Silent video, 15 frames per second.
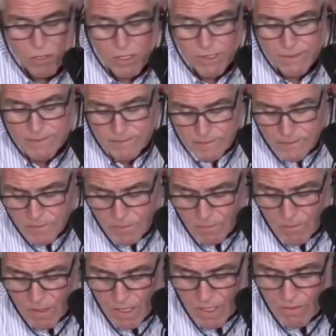run.
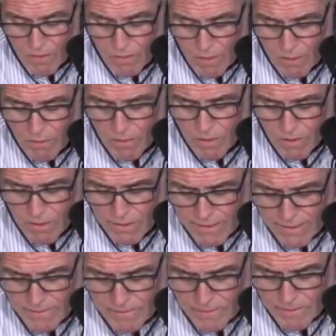I remember
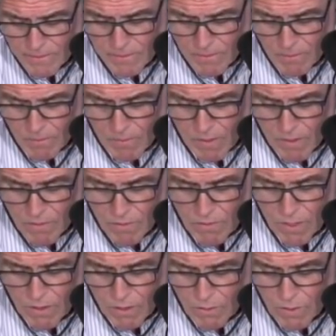
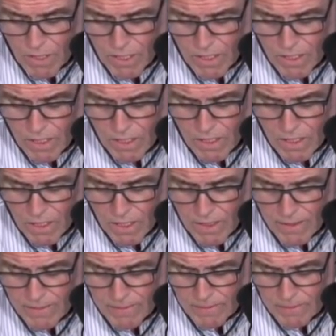very well
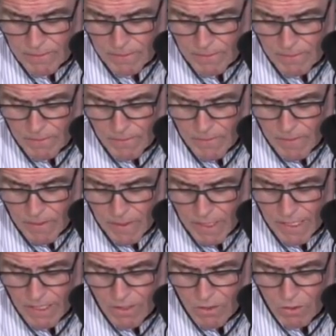um,
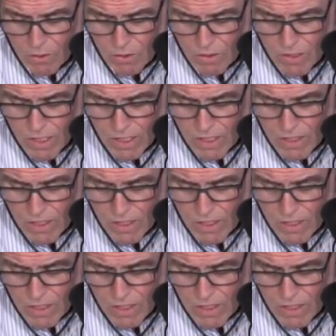getting called